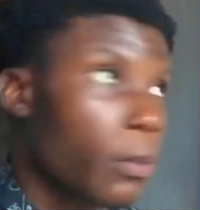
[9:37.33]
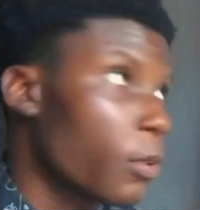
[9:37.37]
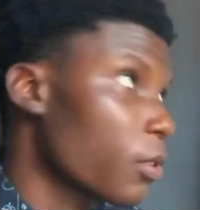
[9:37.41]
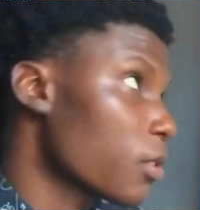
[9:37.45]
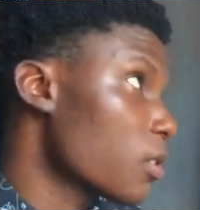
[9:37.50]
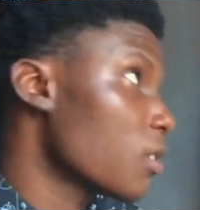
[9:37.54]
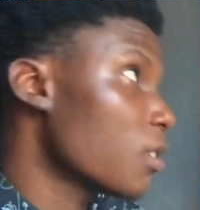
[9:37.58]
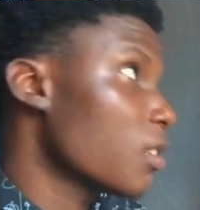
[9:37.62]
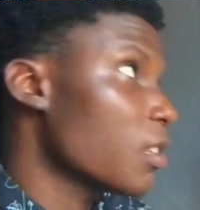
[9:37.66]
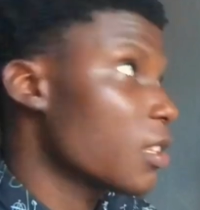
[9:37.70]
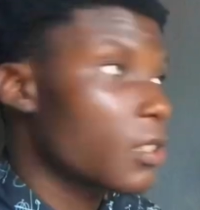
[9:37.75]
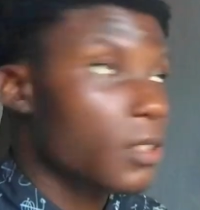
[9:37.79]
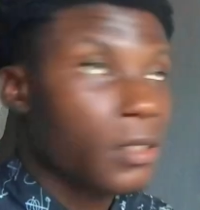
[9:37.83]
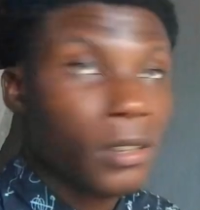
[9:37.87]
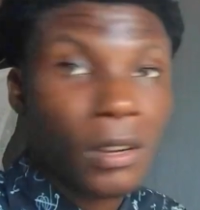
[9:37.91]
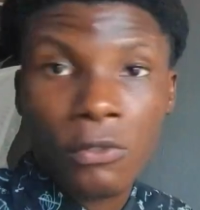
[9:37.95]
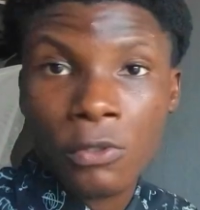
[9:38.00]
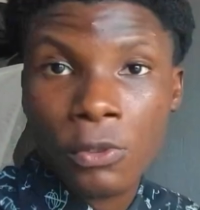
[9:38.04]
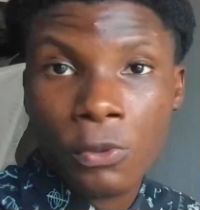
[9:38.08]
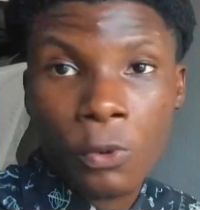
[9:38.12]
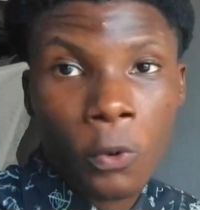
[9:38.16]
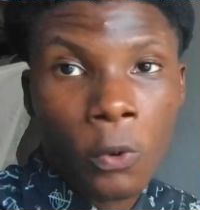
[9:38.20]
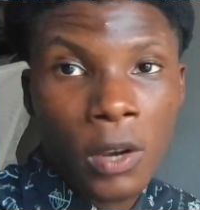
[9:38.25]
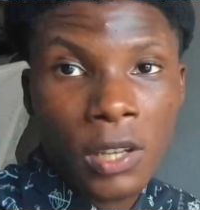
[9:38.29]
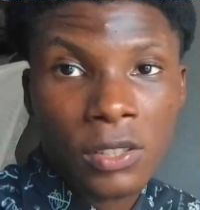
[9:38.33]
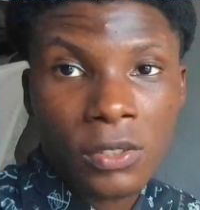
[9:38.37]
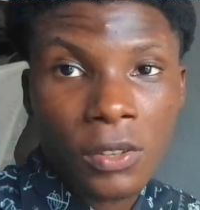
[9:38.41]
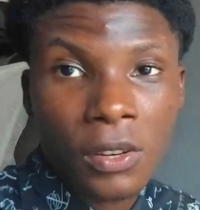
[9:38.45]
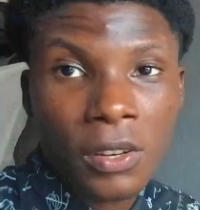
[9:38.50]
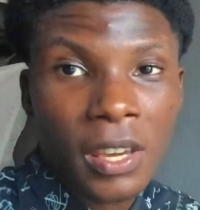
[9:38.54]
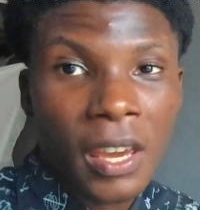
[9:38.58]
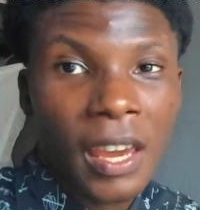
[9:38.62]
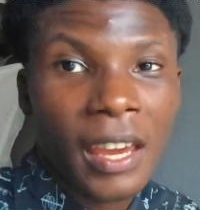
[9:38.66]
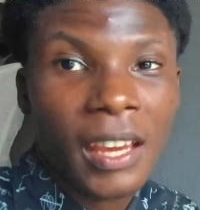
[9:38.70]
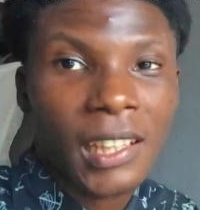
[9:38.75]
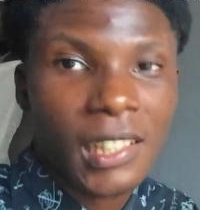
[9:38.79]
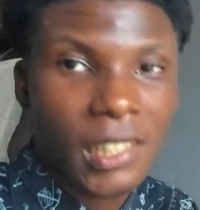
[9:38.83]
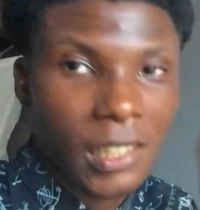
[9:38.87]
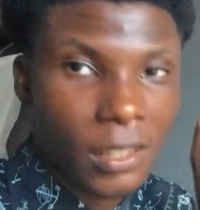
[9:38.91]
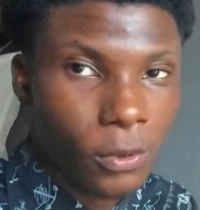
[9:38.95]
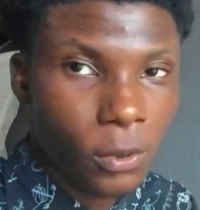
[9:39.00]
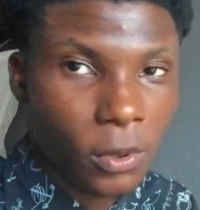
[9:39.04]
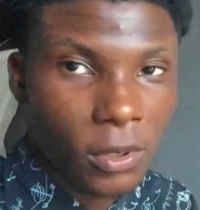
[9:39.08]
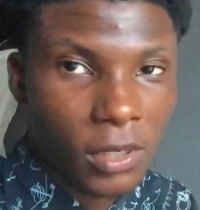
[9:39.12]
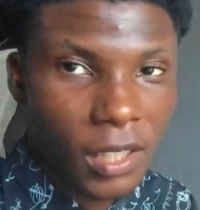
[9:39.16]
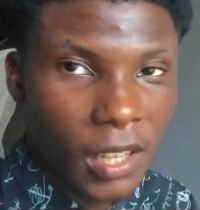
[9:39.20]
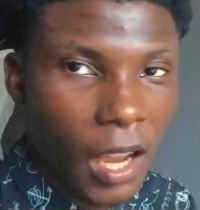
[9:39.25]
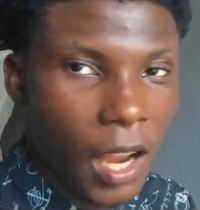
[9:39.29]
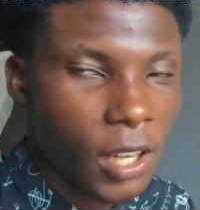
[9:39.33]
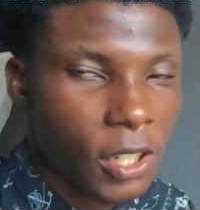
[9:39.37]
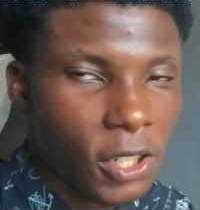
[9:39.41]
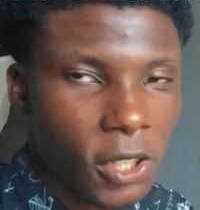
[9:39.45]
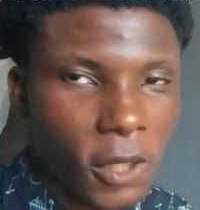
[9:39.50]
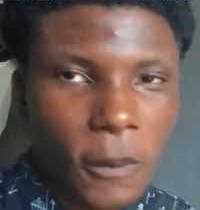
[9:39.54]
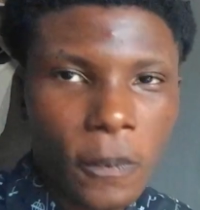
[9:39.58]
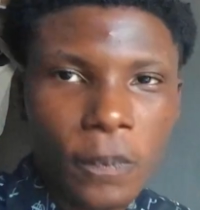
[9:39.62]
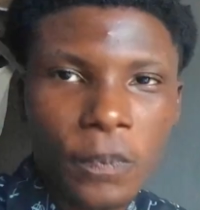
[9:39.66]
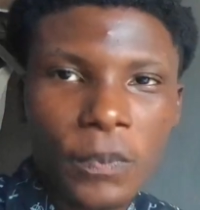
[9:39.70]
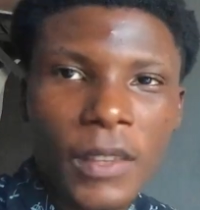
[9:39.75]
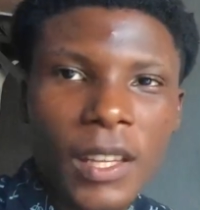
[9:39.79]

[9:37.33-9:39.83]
But in this question here, it is what's cash.